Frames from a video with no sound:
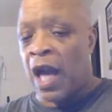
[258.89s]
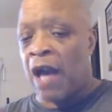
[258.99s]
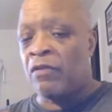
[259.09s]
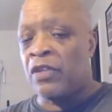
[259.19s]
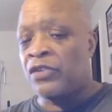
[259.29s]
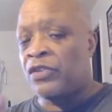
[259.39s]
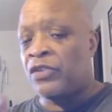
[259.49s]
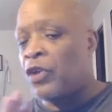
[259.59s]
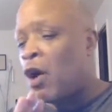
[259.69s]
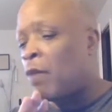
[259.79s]
I've listened
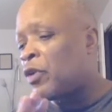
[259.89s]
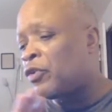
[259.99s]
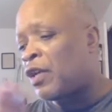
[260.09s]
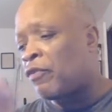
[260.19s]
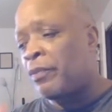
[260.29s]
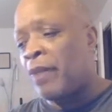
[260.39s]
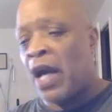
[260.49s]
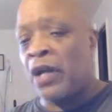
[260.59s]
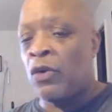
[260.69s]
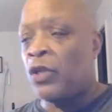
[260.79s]
to almost
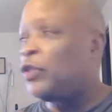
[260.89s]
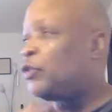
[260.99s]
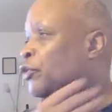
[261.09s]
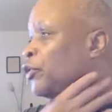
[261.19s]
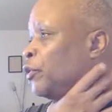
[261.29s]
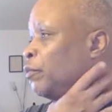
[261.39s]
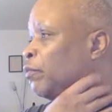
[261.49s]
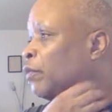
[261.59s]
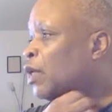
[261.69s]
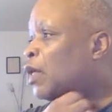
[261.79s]
everybody on YouTube
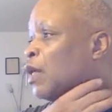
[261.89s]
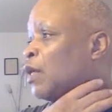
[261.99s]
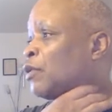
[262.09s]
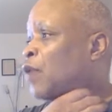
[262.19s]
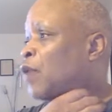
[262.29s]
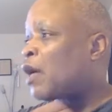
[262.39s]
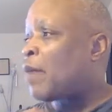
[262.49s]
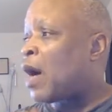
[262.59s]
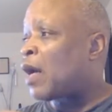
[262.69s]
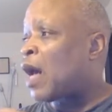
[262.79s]
talk
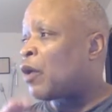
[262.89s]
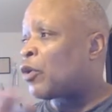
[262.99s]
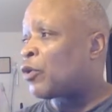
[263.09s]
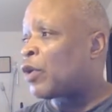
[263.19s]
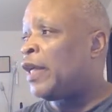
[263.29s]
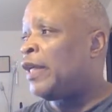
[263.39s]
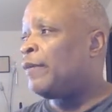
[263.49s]
about how great